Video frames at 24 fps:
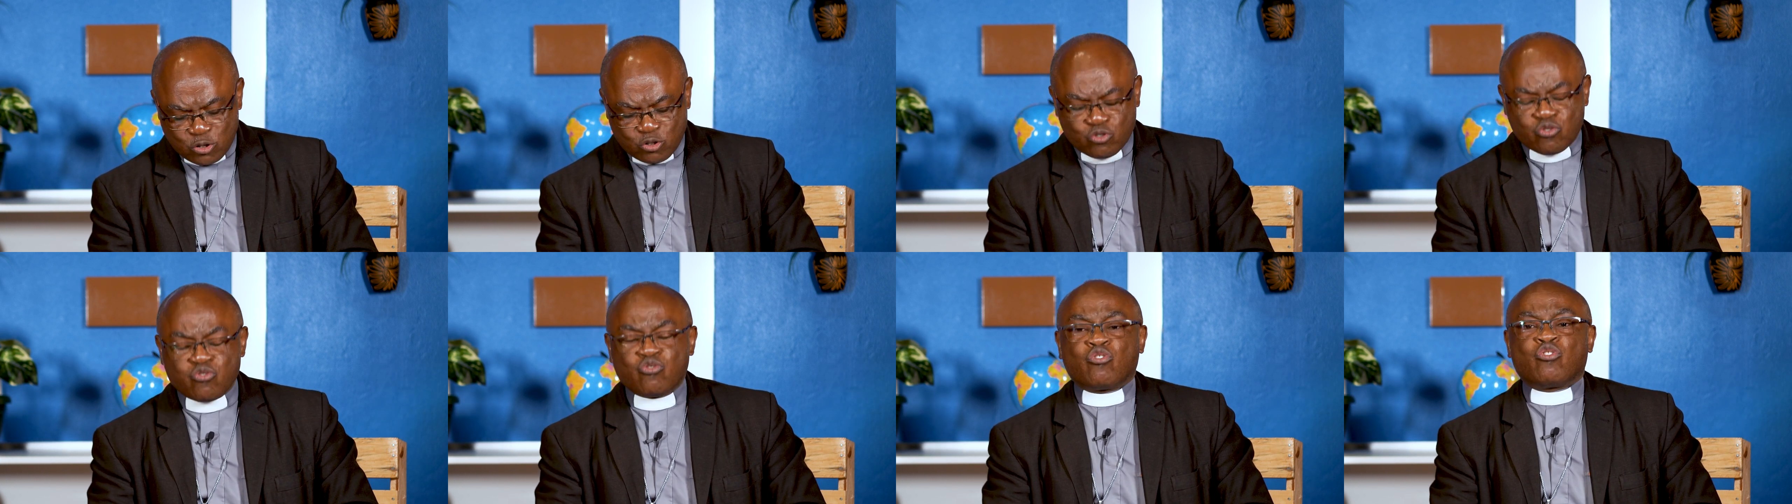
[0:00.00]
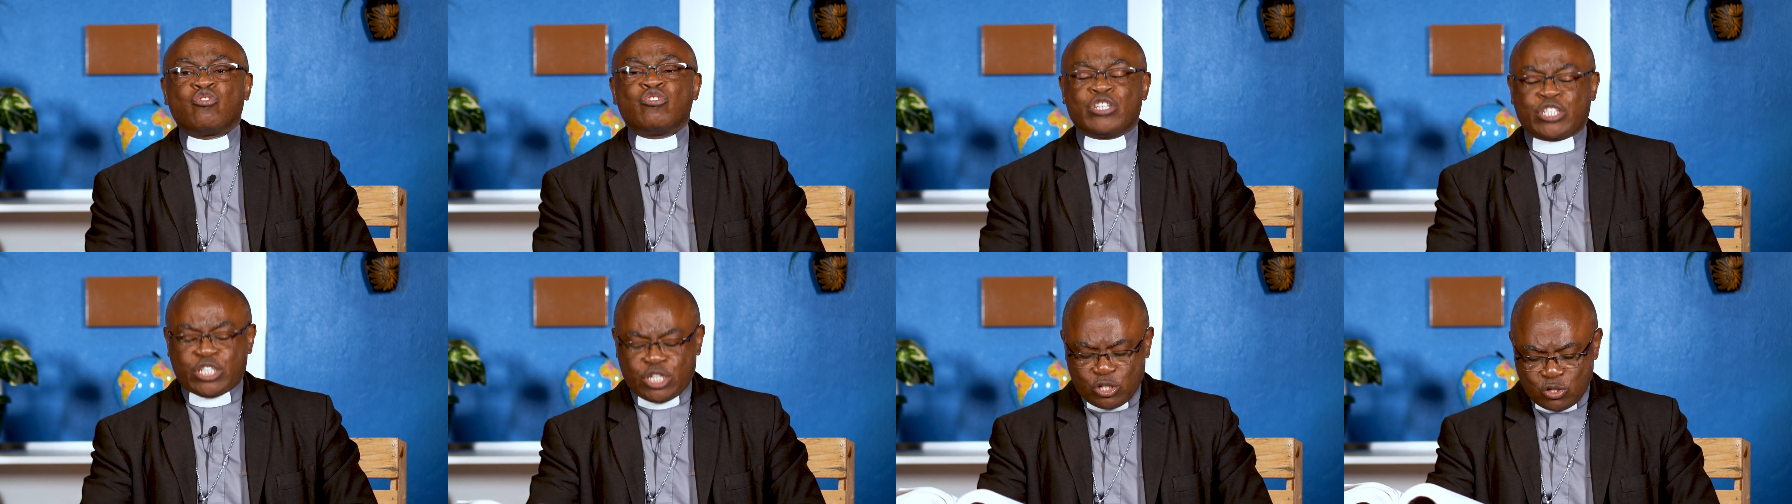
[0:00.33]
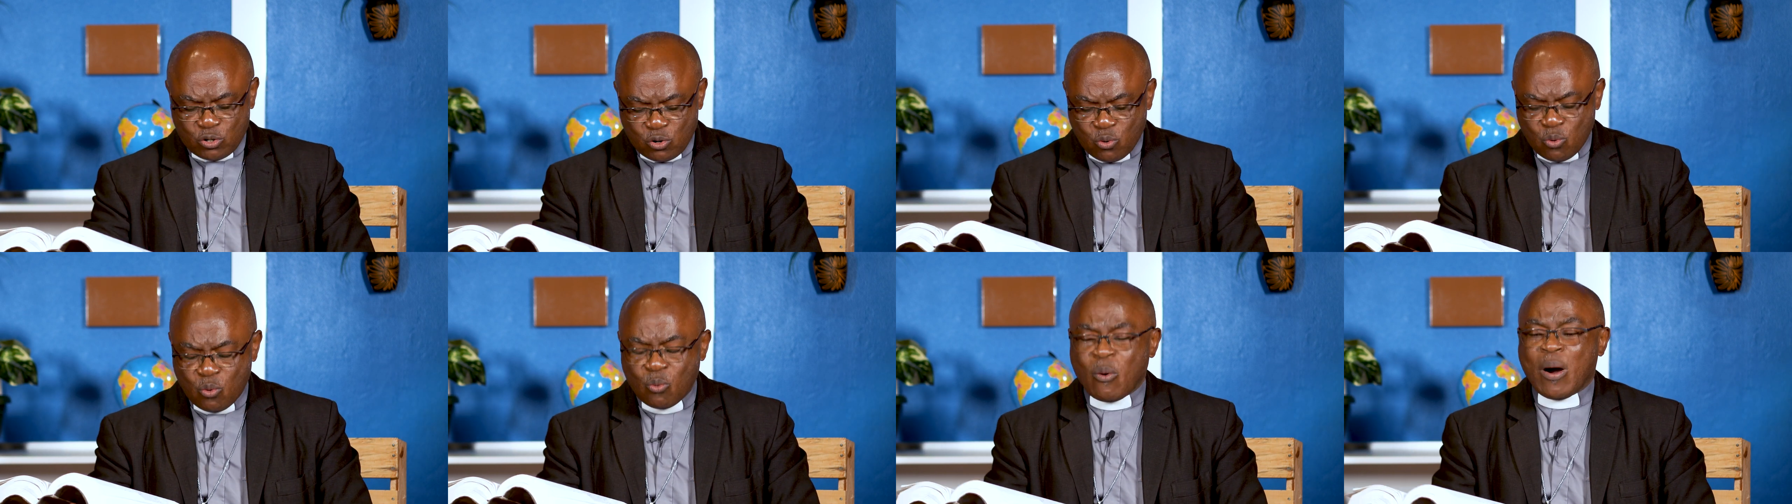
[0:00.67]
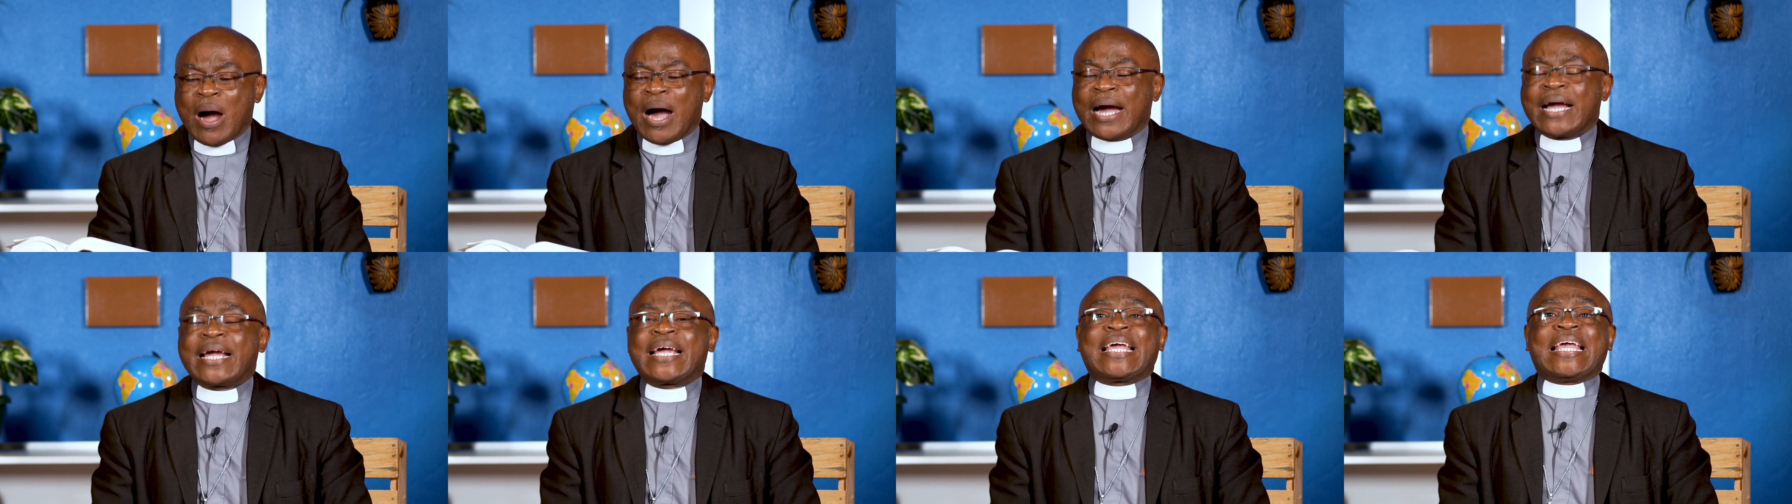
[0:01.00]
to continue
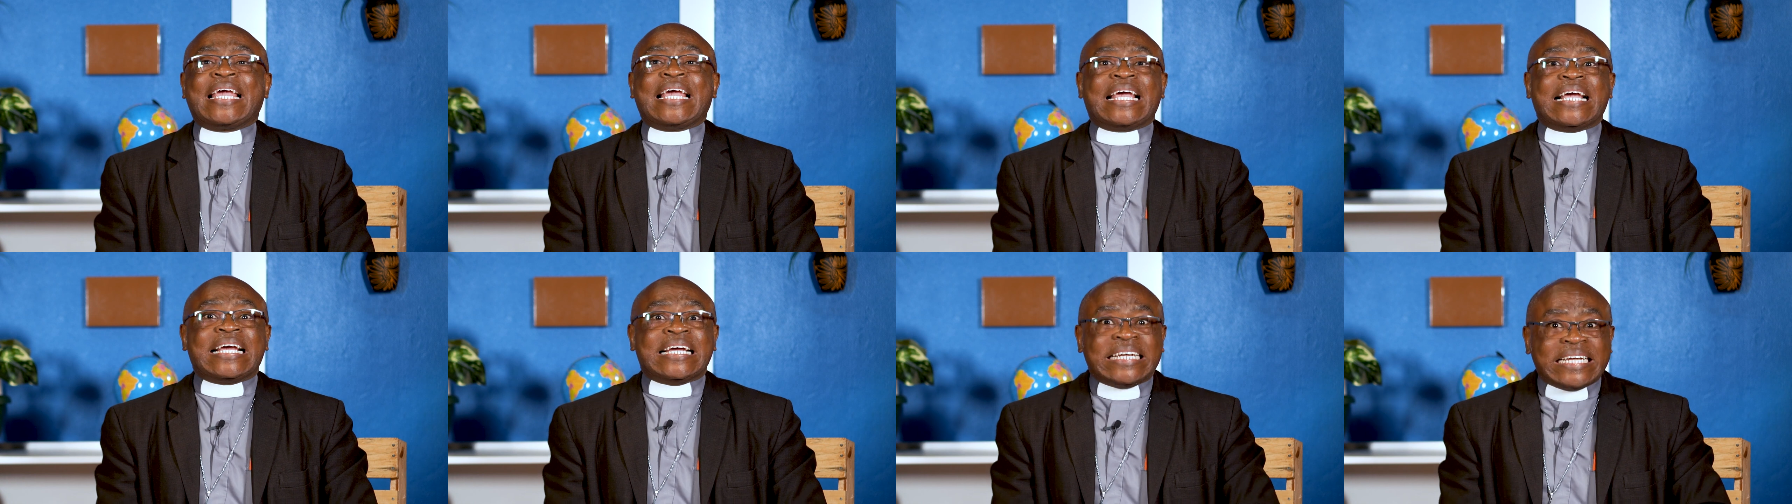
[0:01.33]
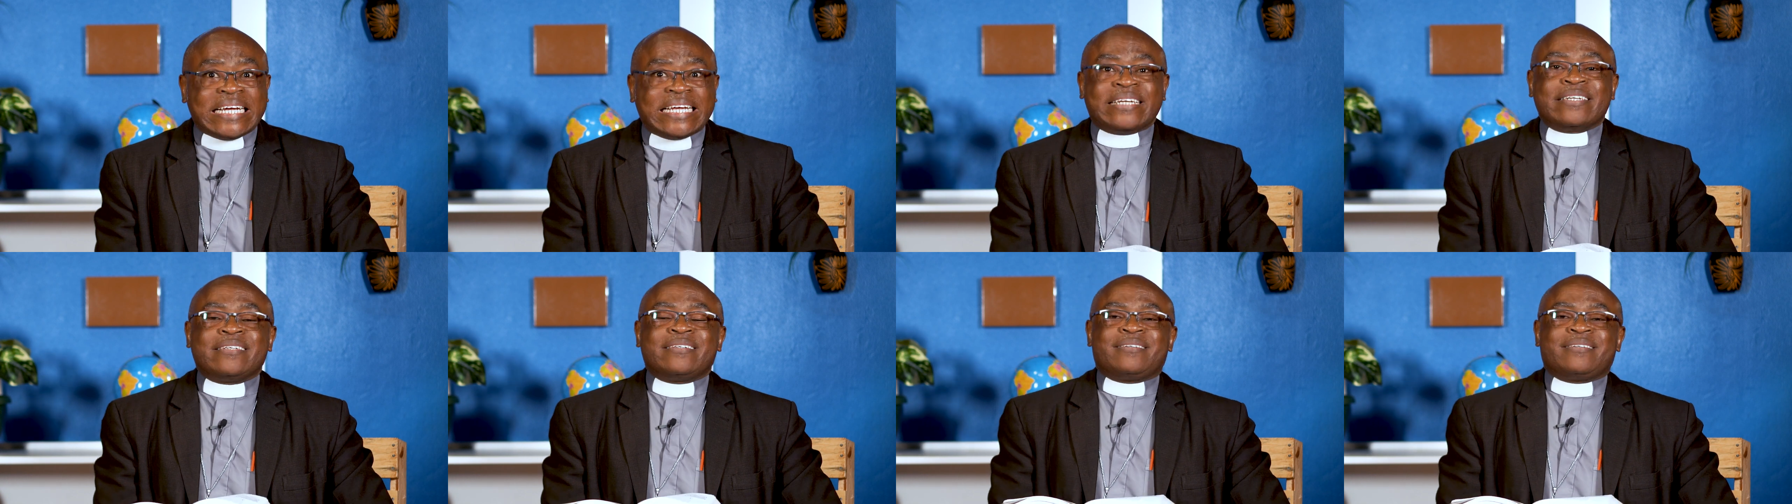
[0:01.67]
working.